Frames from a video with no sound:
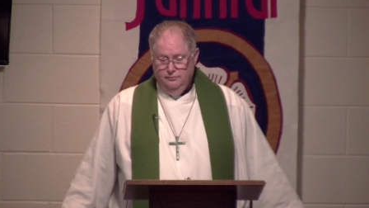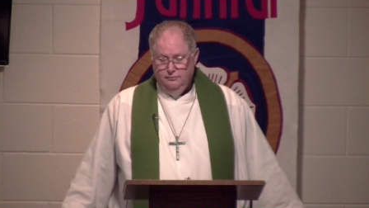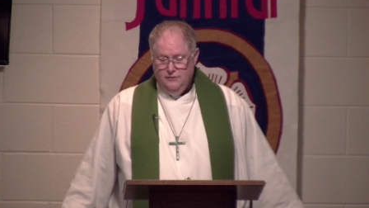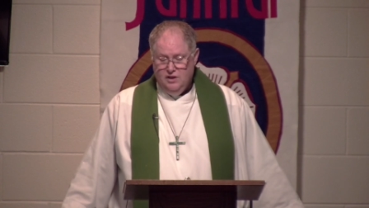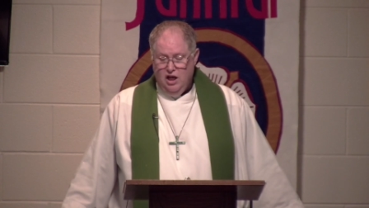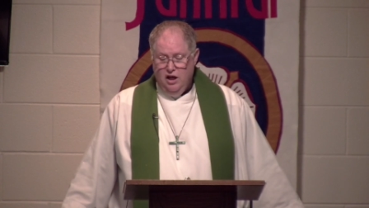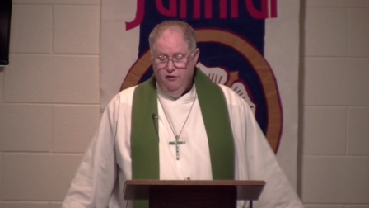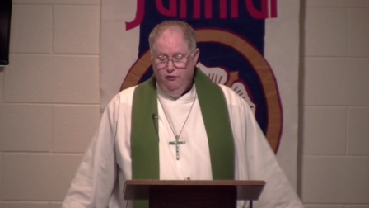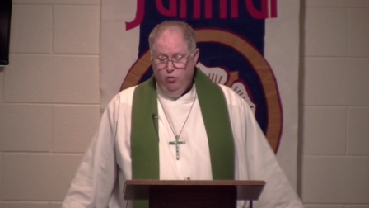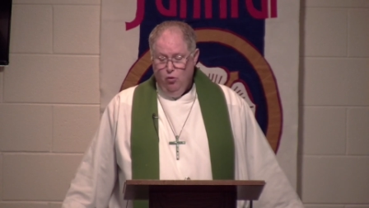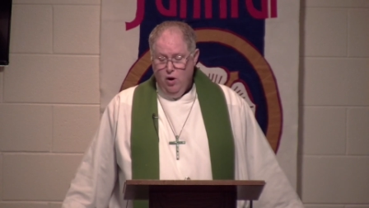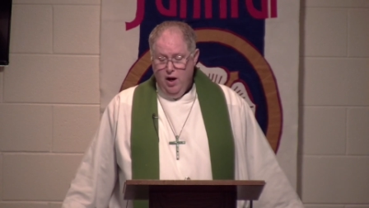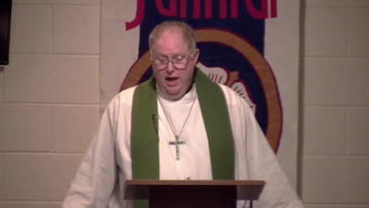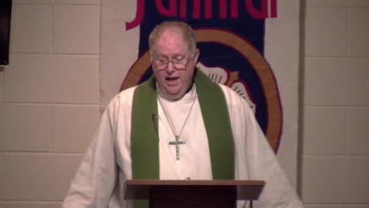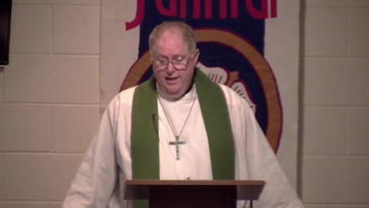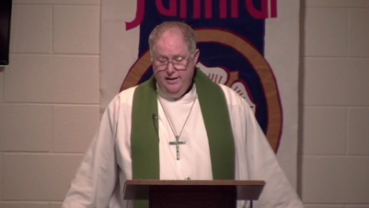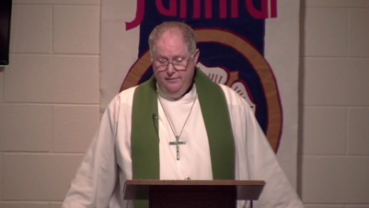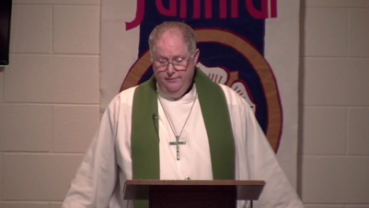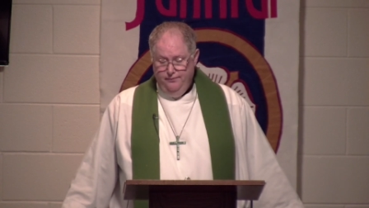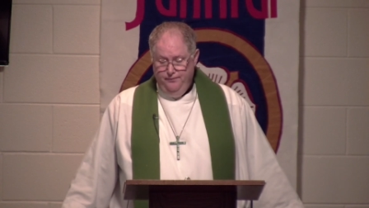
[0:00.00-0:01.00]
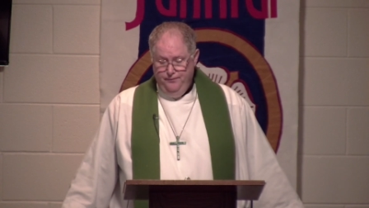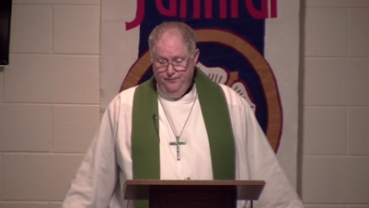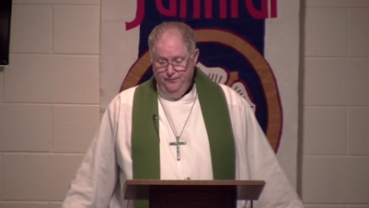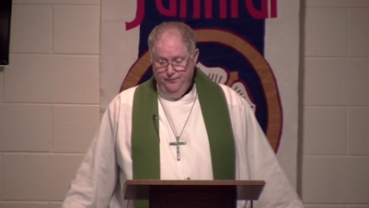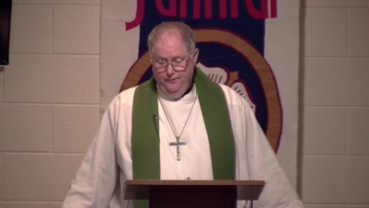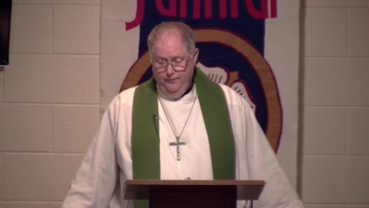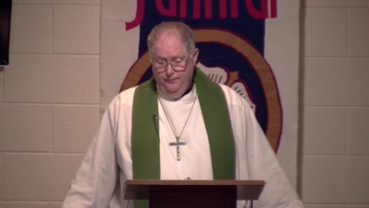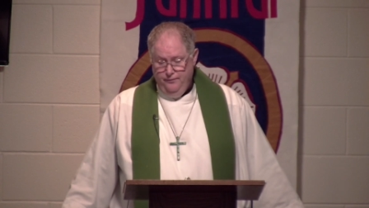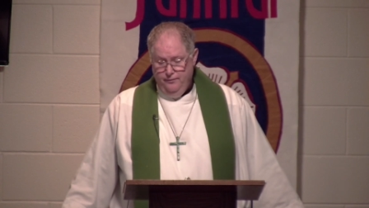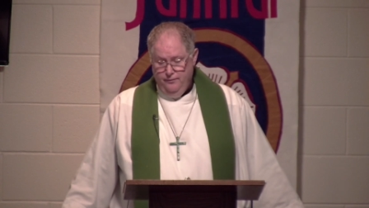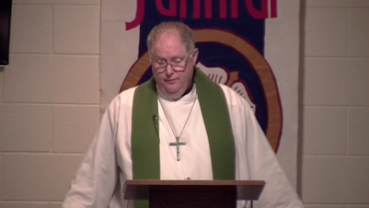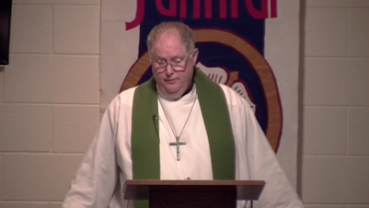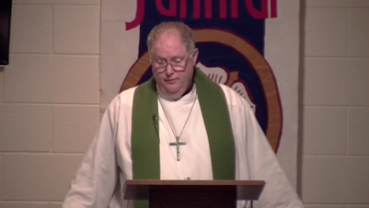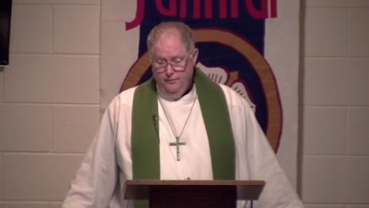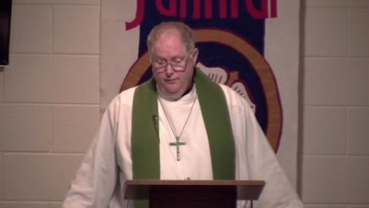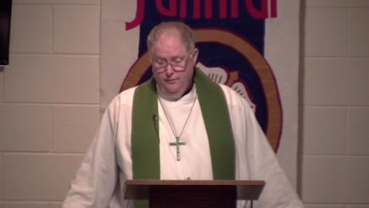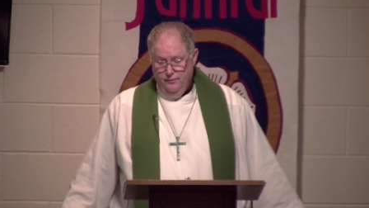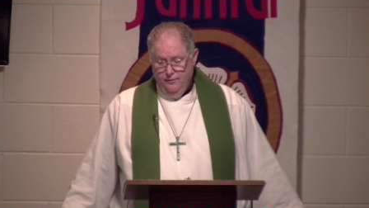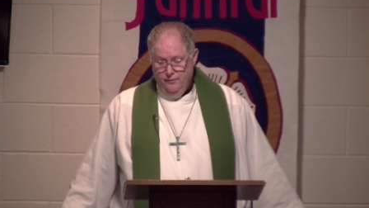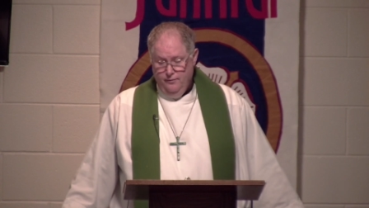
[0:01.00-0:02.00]
Of what?
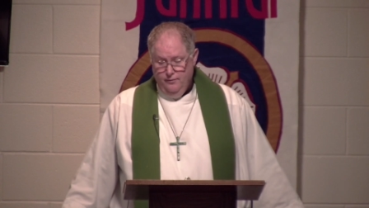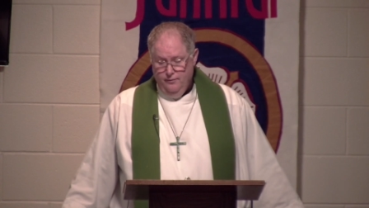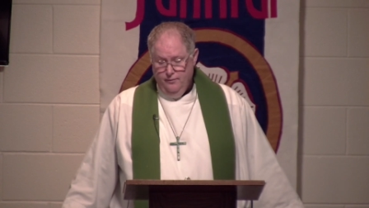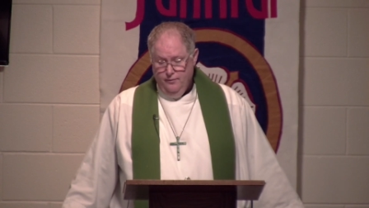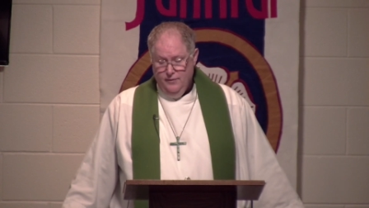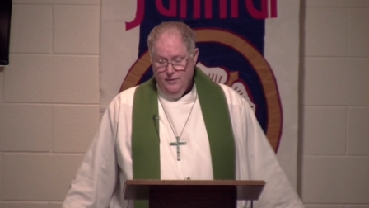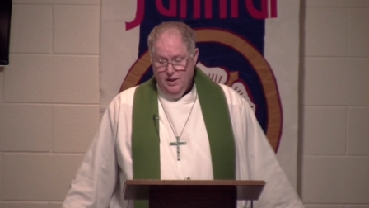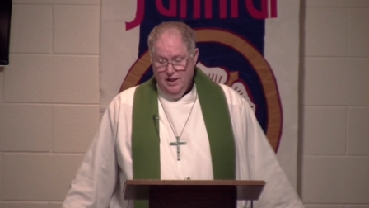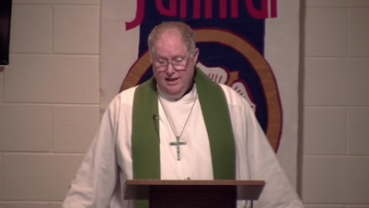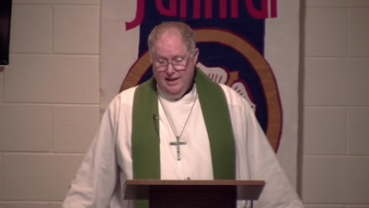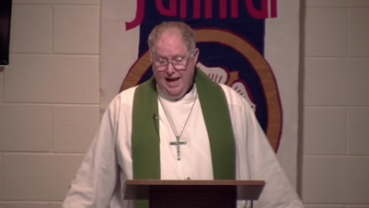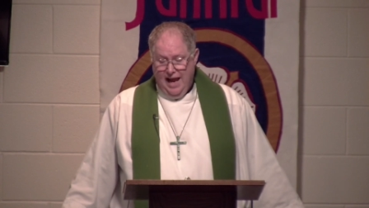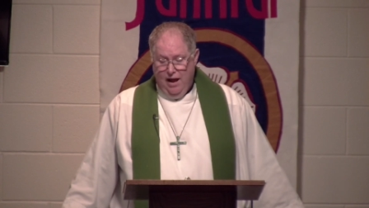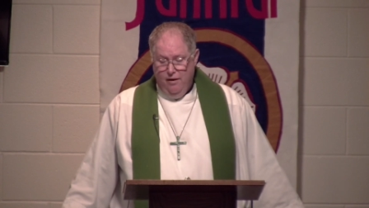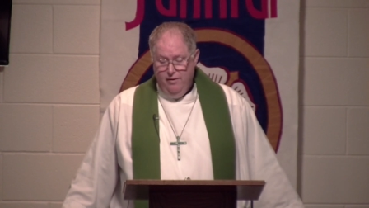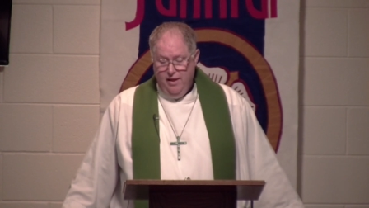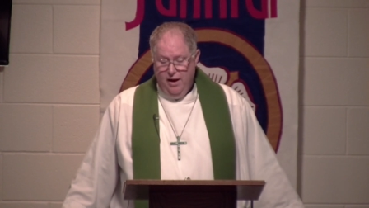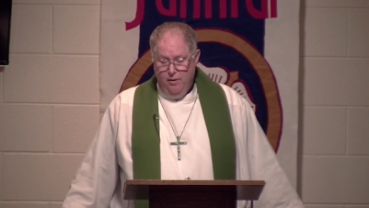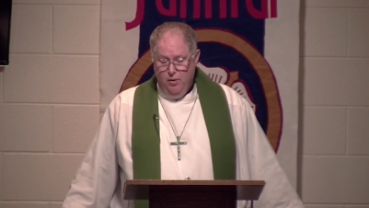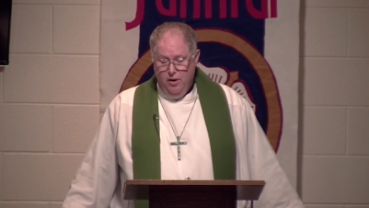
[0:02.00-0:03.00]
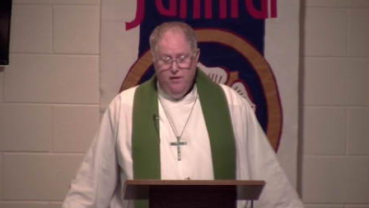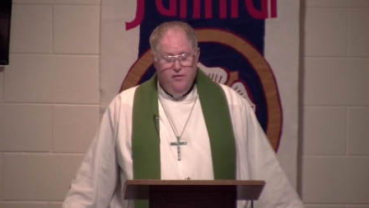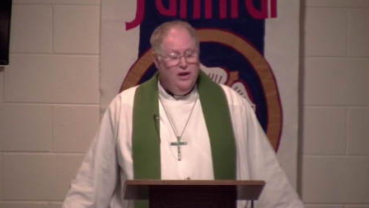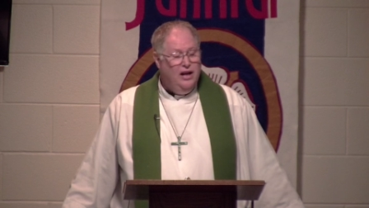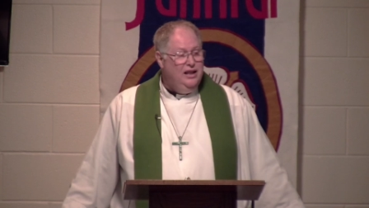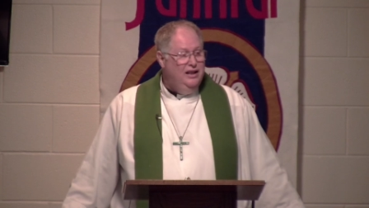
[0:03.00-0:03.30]
Now they were in the